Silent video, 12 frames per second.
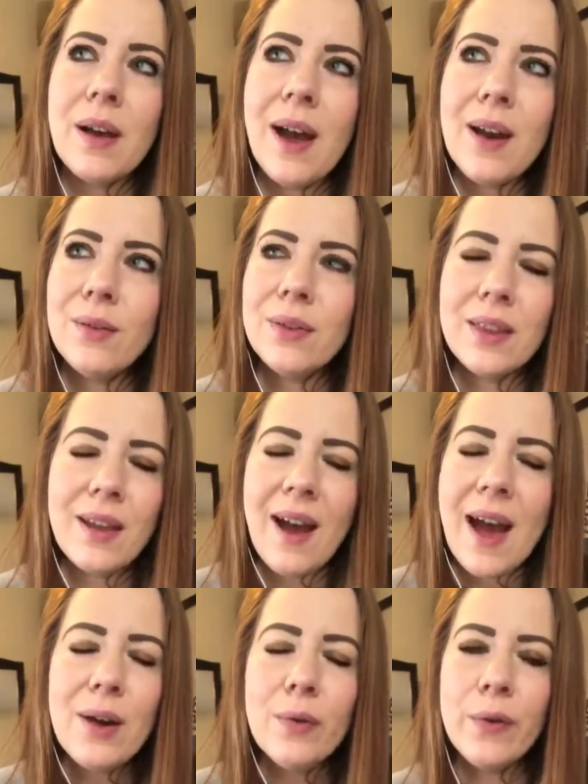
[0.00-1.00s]

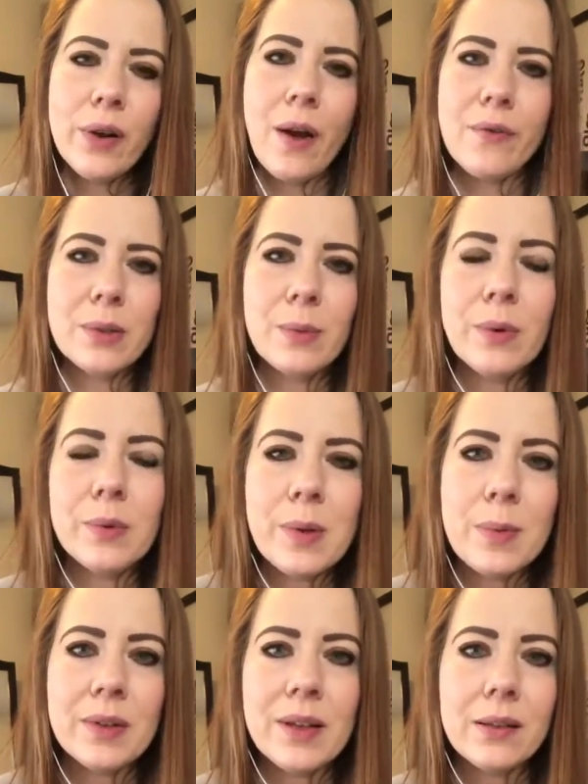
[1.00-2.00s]
I don't feel comfortable with
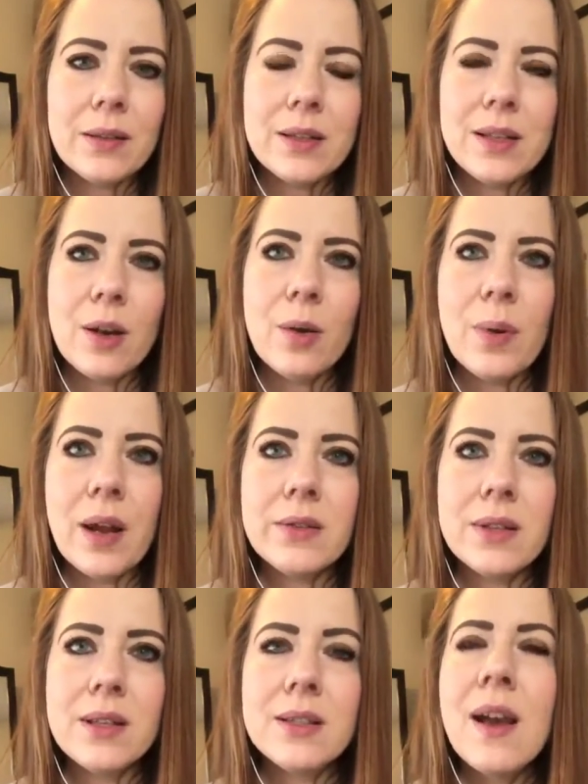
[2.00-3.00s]
people not listing out
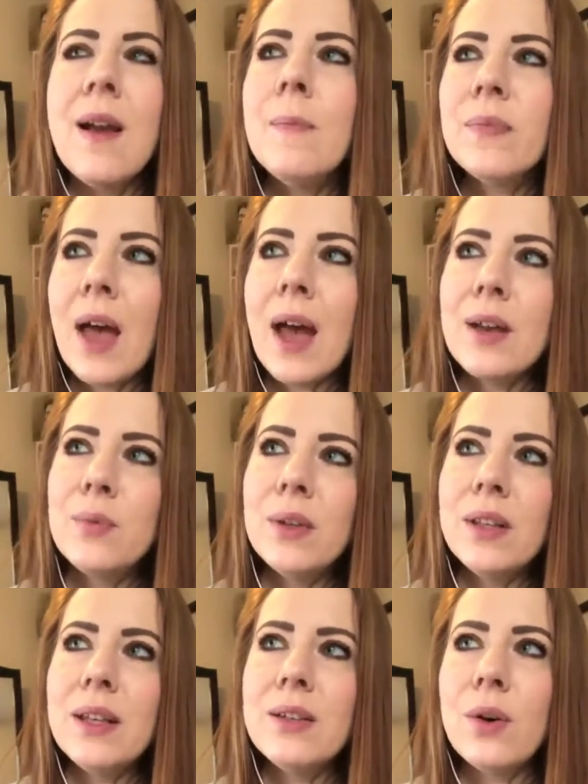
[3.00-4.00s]
prices. I
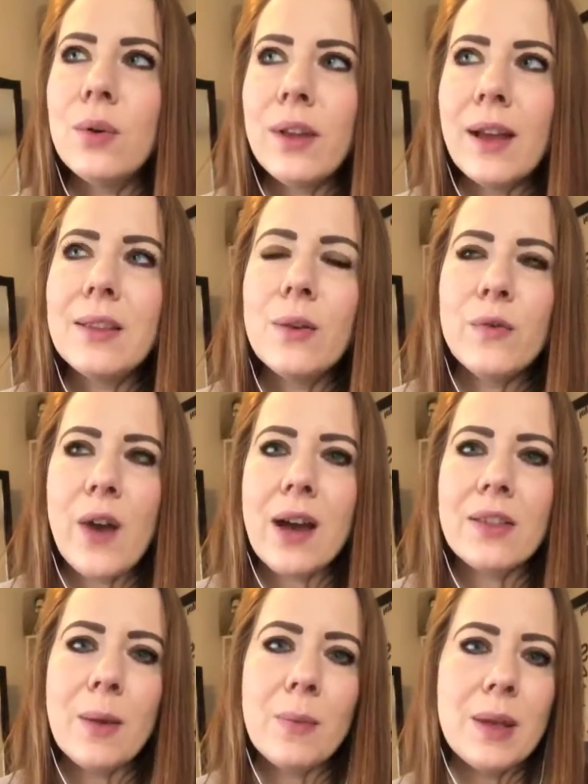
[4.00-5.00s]
really don't like the
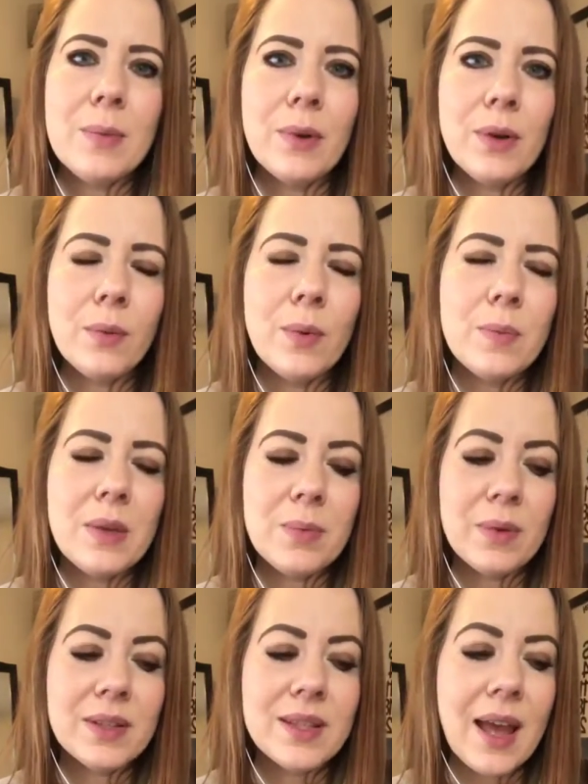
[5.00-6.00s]
fact that when
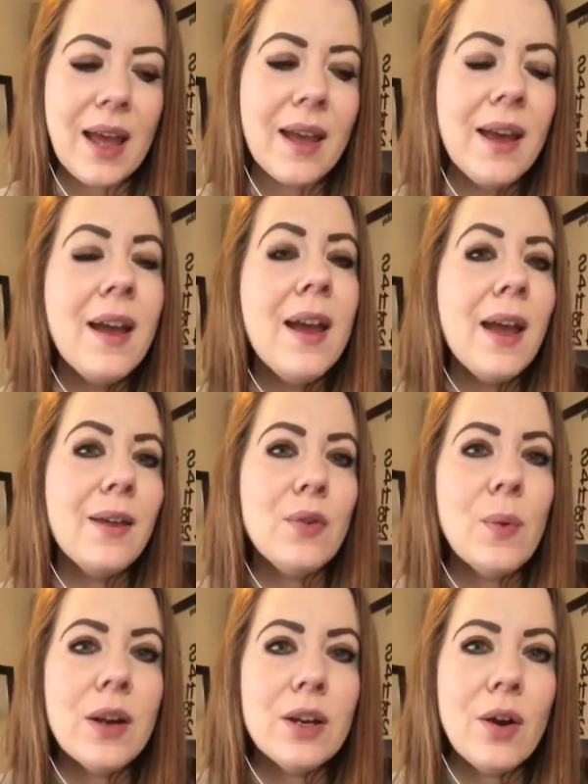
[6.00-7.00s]
people say, if you
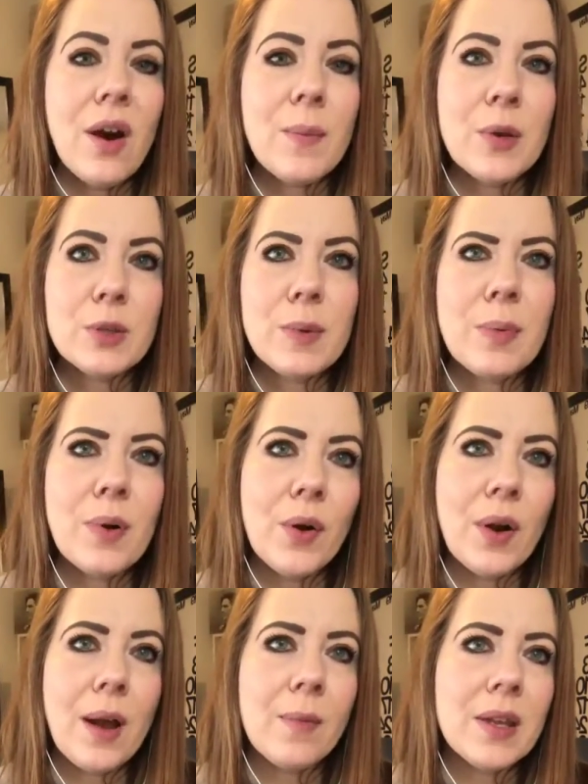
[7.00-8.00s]
want to know how much my
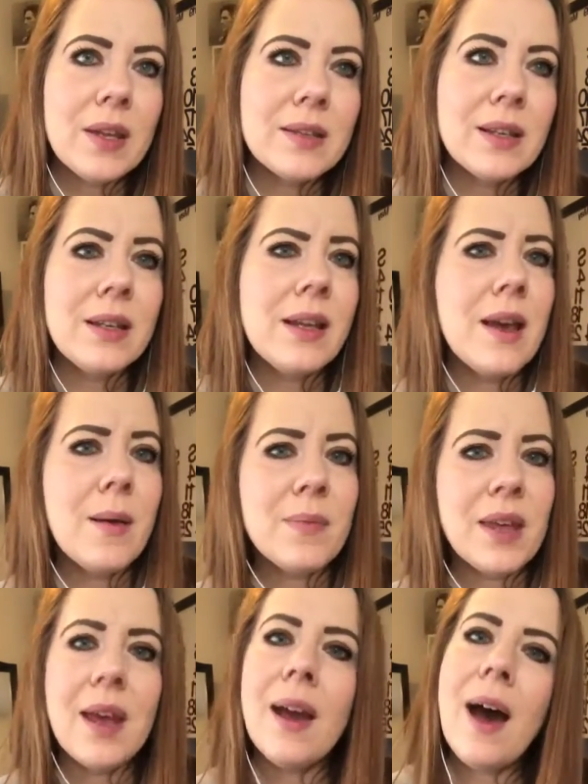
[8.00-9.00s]
program is, DM
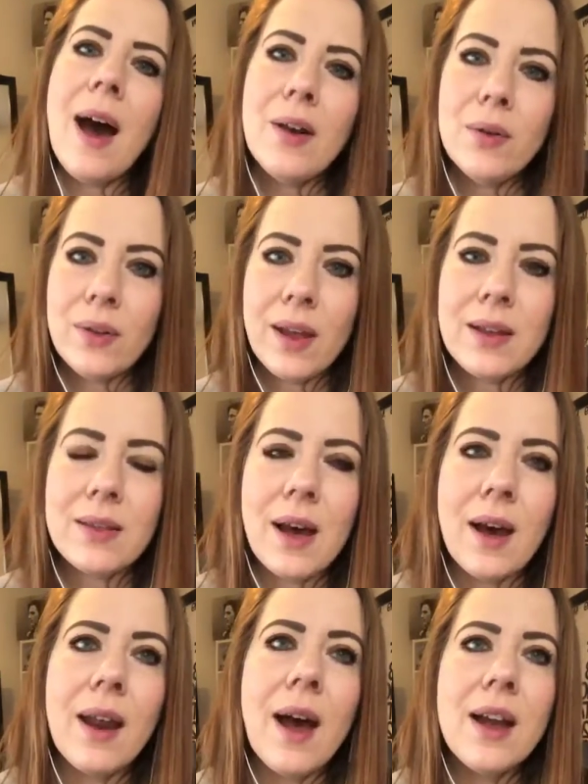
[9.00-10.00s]
me. I don't like
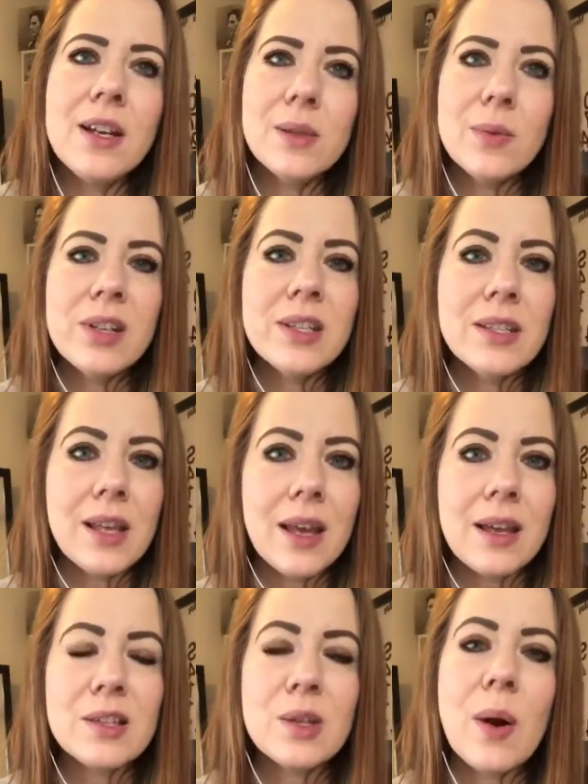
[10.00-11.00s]
that. I just want to see
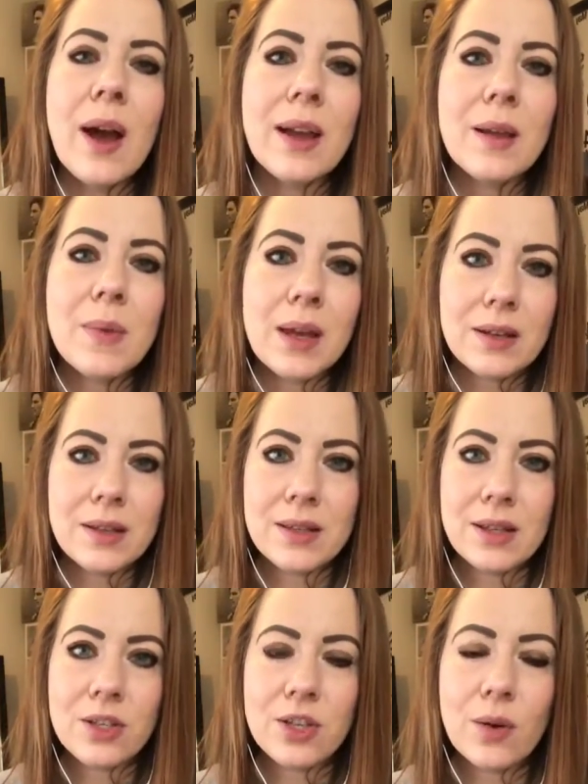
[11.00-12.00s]
it so I can make a
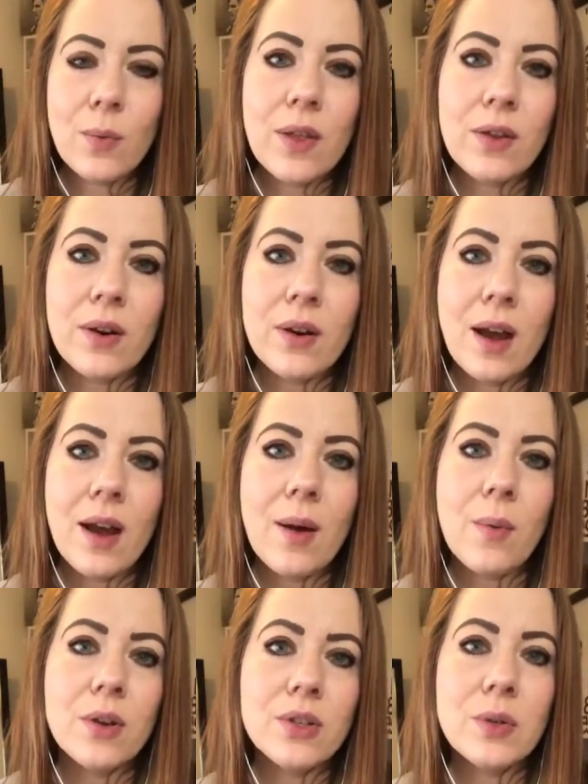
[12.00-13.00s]
decision whether or not I
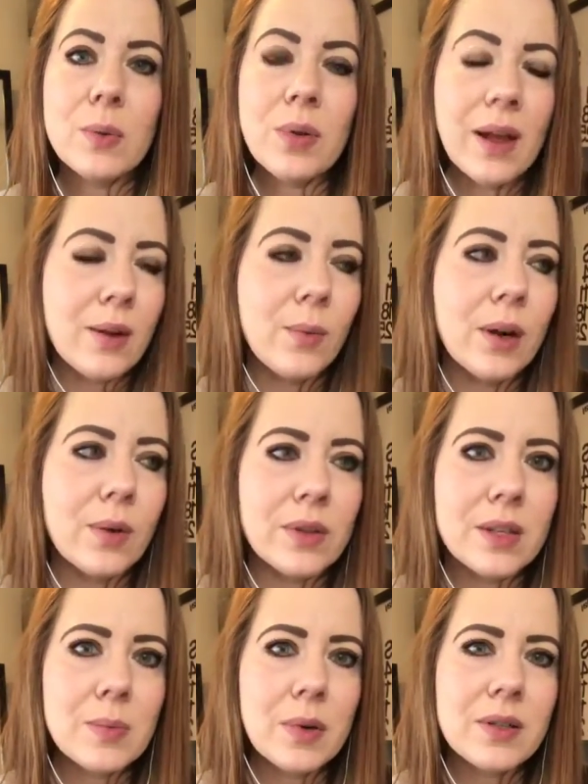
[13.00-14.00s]
want to apply to work with
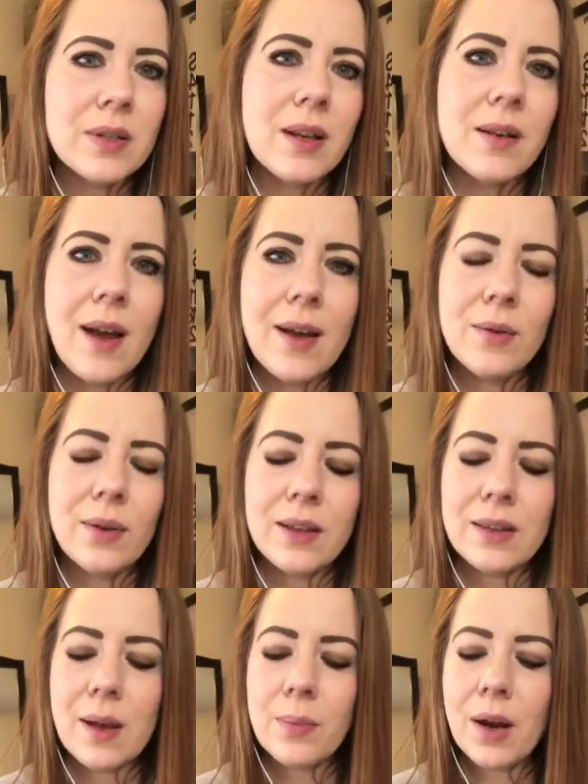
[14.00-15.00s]
this person. I don't
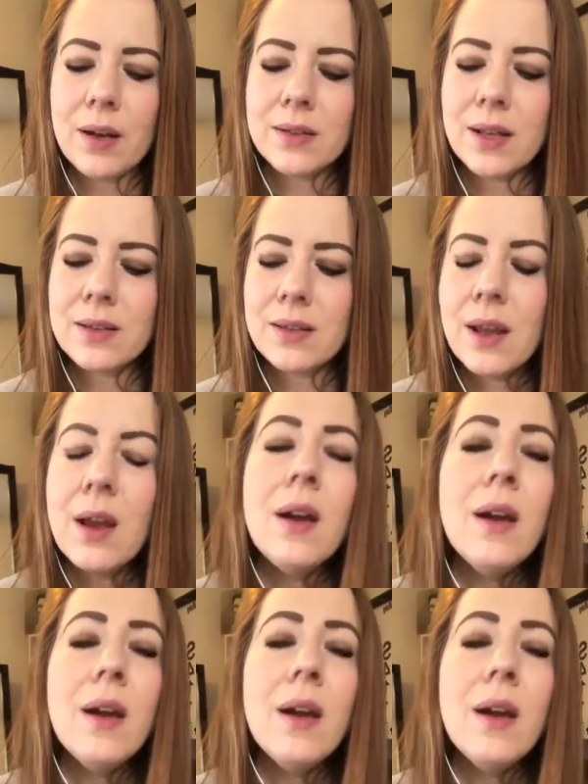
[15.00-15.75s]
like that process.